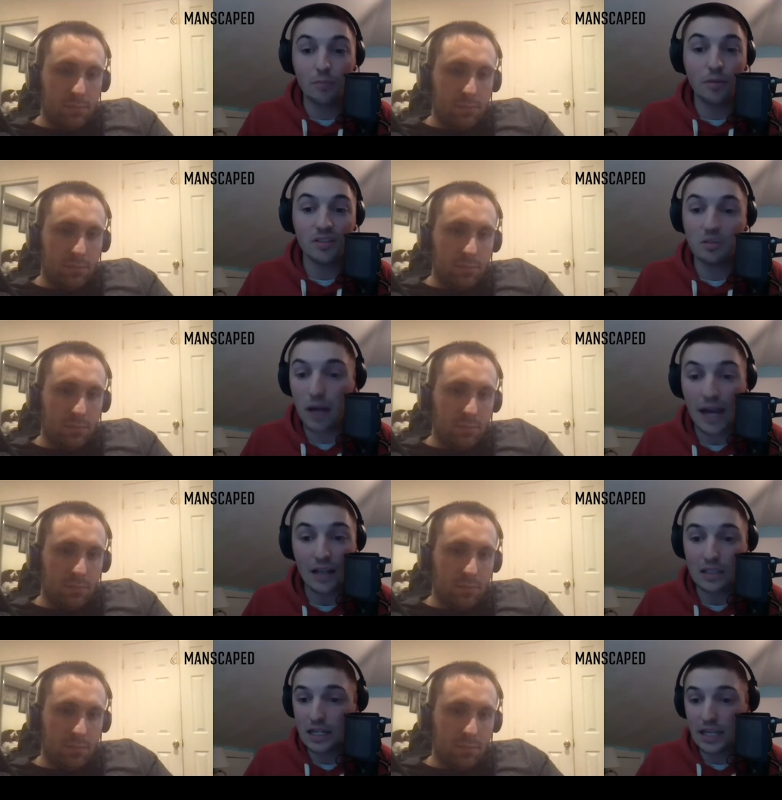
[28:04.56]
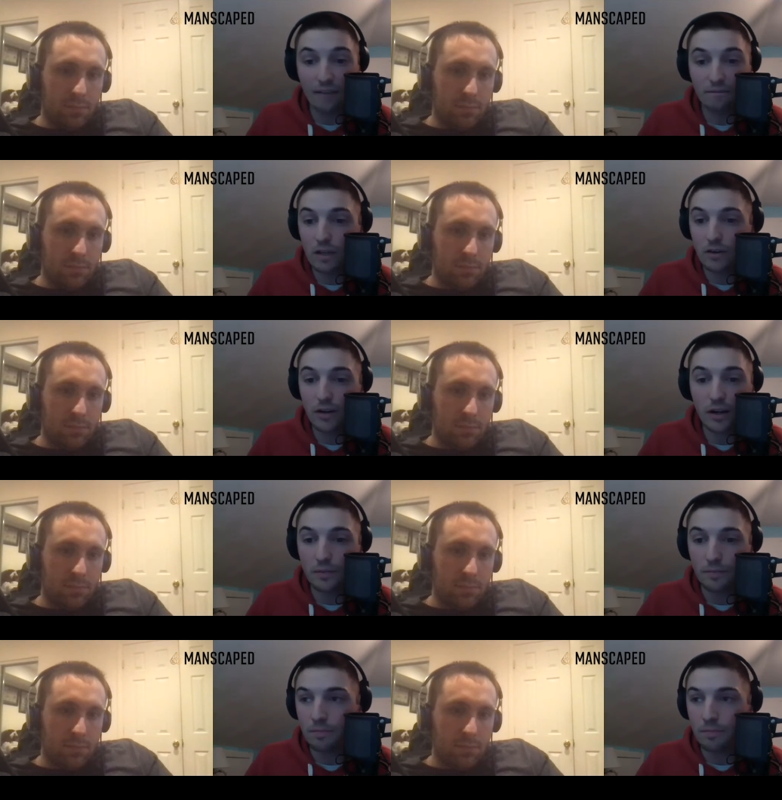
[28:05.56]
Speaker 1: busting my ass, and I can't figure it out.
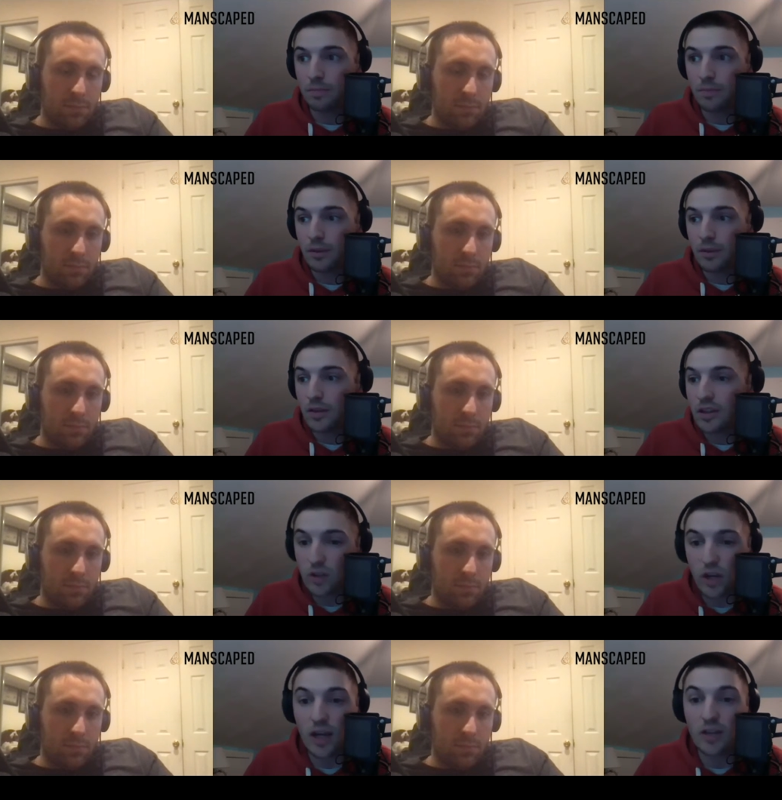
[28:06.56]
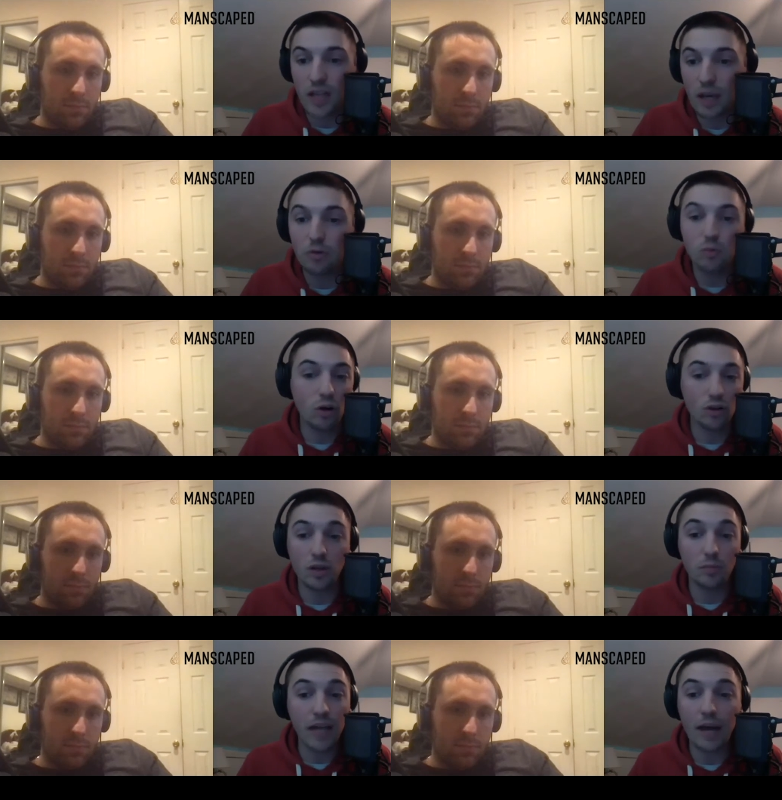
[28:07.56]
Is, is Cam Newton washed up?
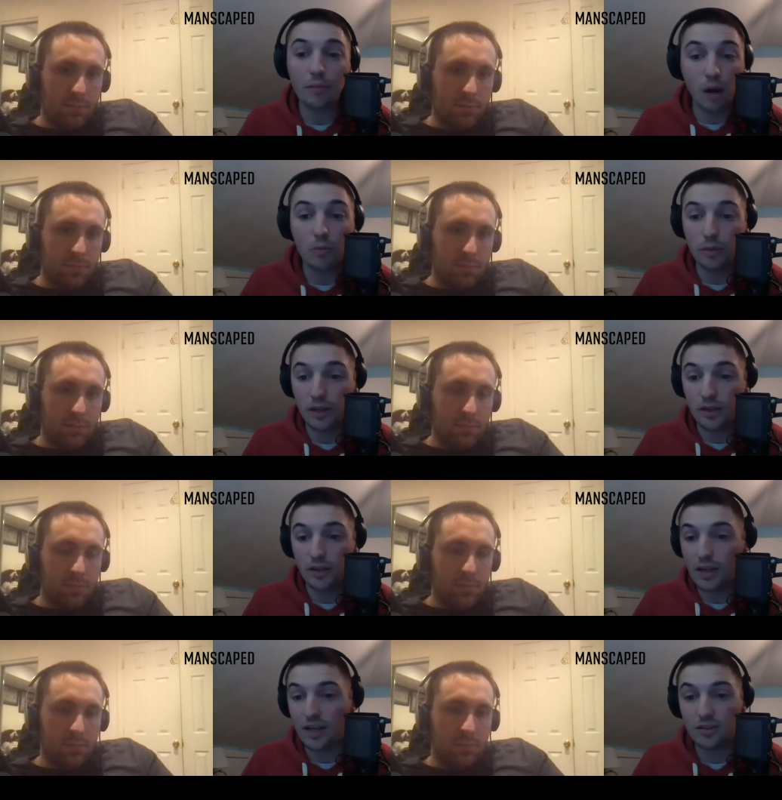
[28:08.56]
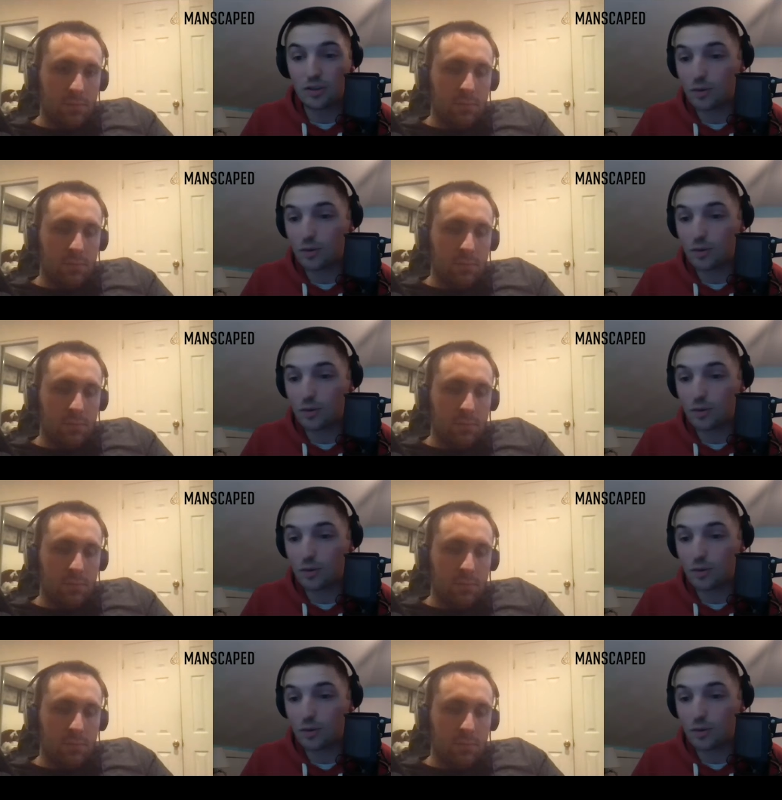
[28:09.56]
Yeah, probably. Like, his career is